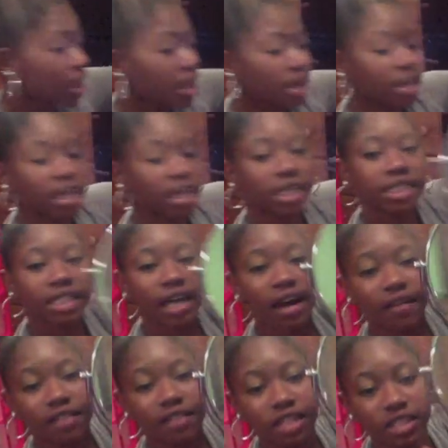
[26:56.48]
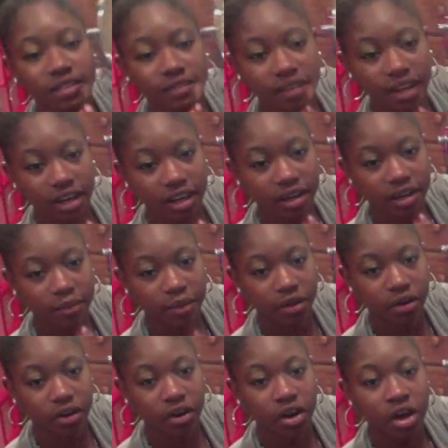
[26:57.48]
Next, I have this vanity
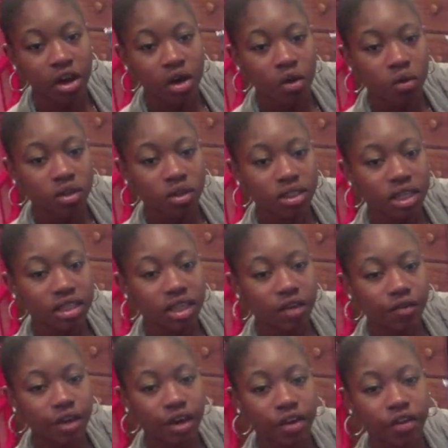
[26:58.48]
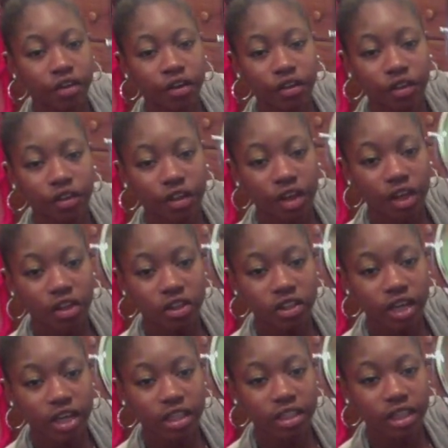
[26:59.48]
mirror. One side's like regular, and the other
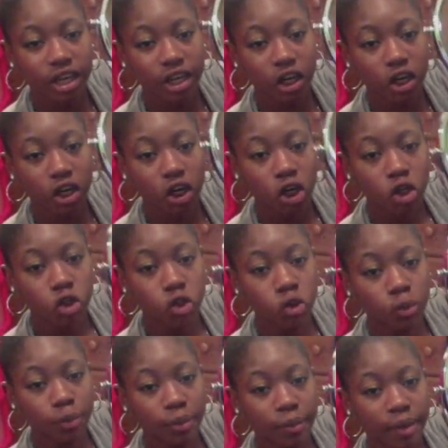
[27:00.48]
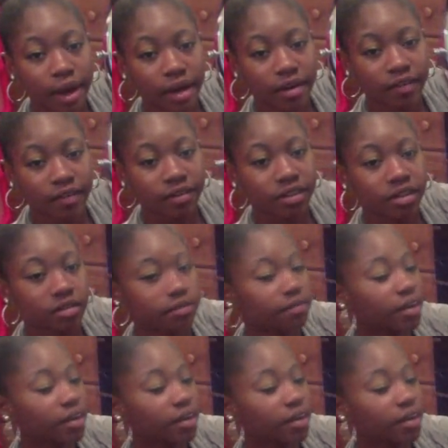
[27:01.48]
side is like super magneti